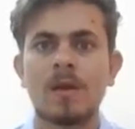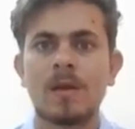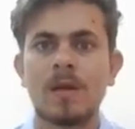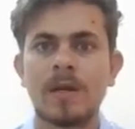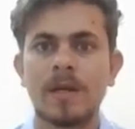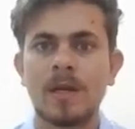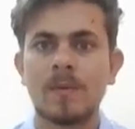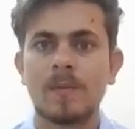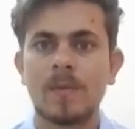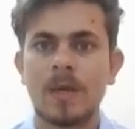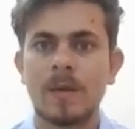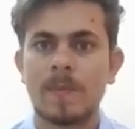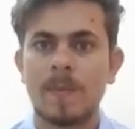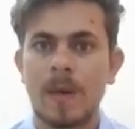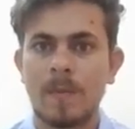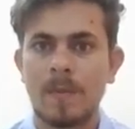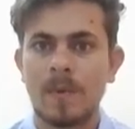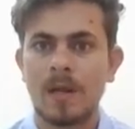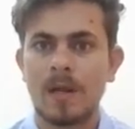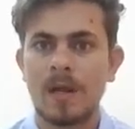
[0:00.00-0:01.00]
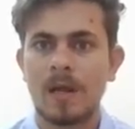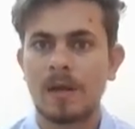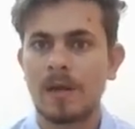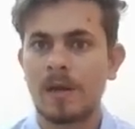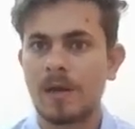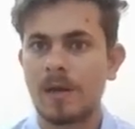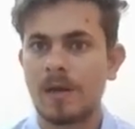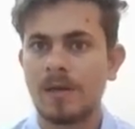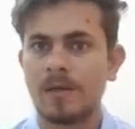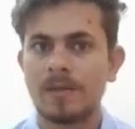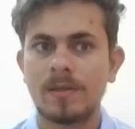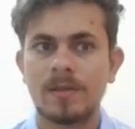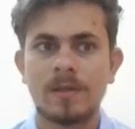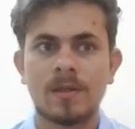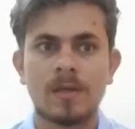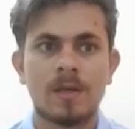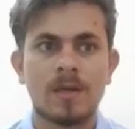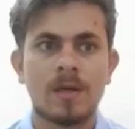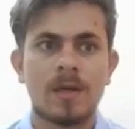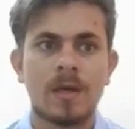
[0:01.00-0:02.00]
written by pamela gray
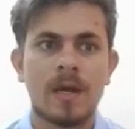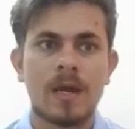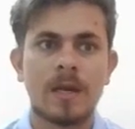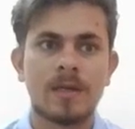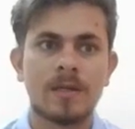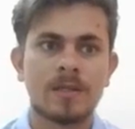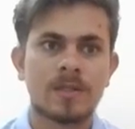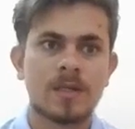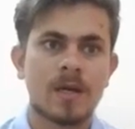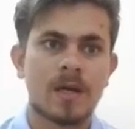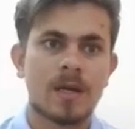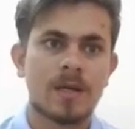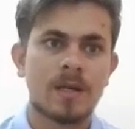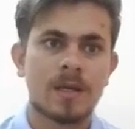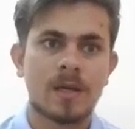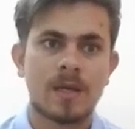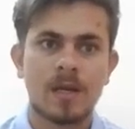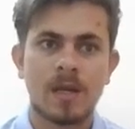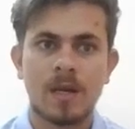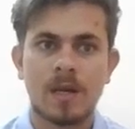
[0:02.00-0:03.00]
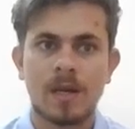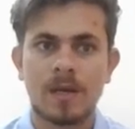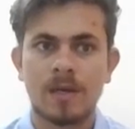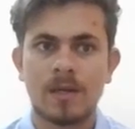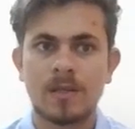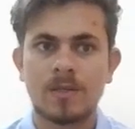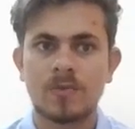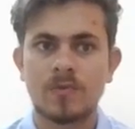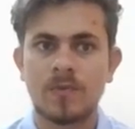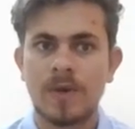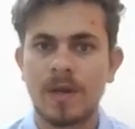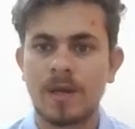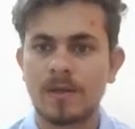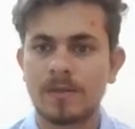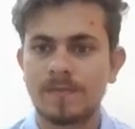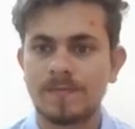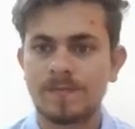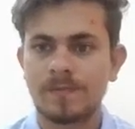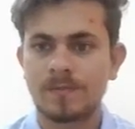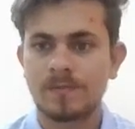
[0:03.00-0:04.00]
and starring hilary swank
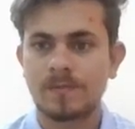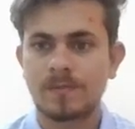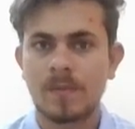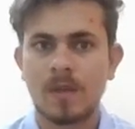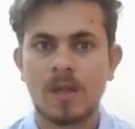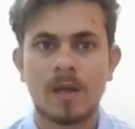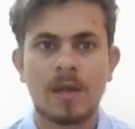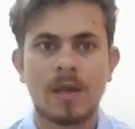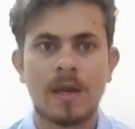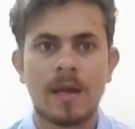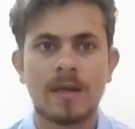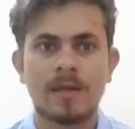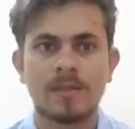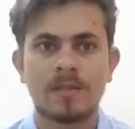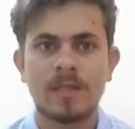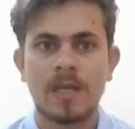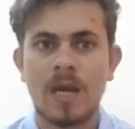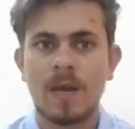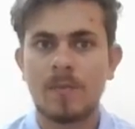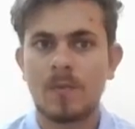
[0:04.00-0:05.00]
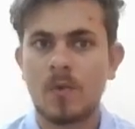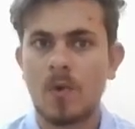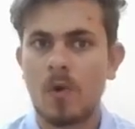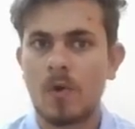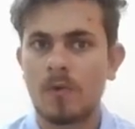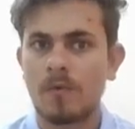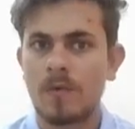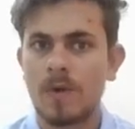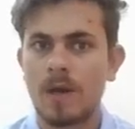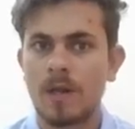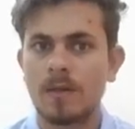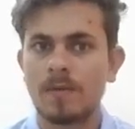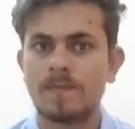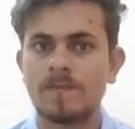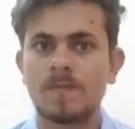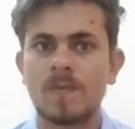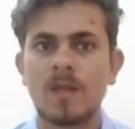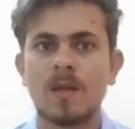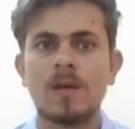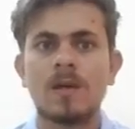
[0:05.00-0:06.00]
and sam rockwell
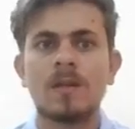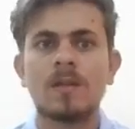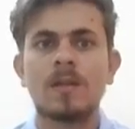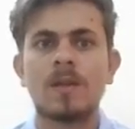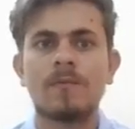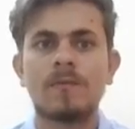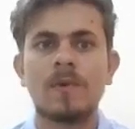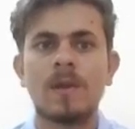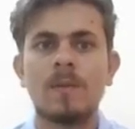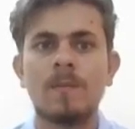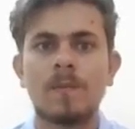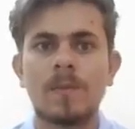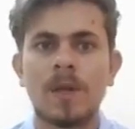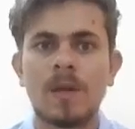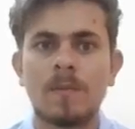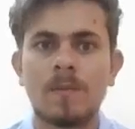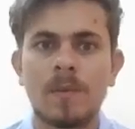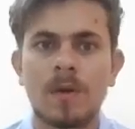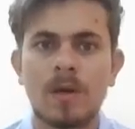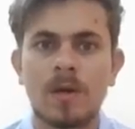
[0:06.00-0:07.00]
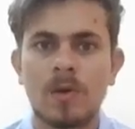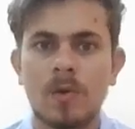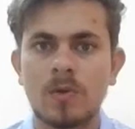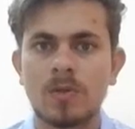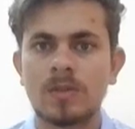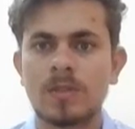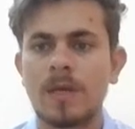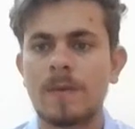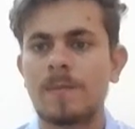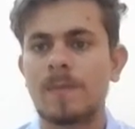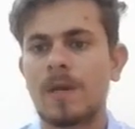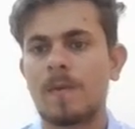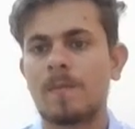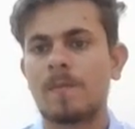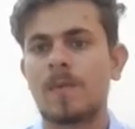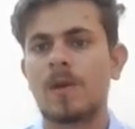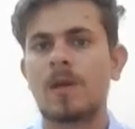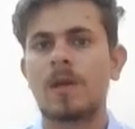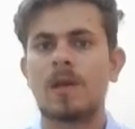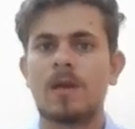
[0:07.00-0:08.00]
the film premiered on
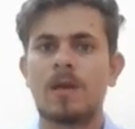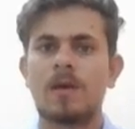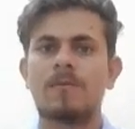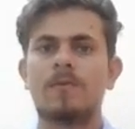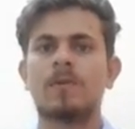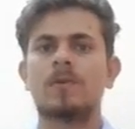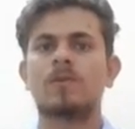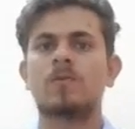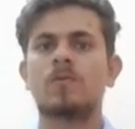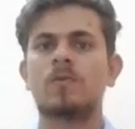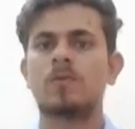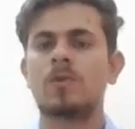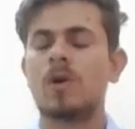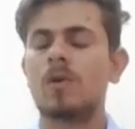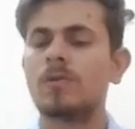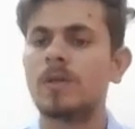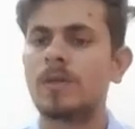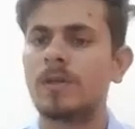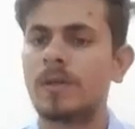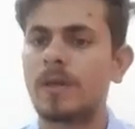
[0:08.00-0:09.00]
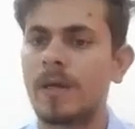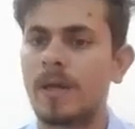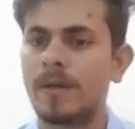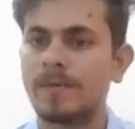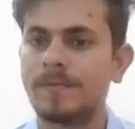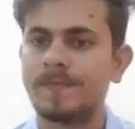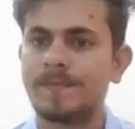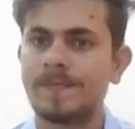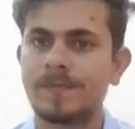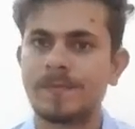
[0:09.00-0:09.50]
September 11, 2010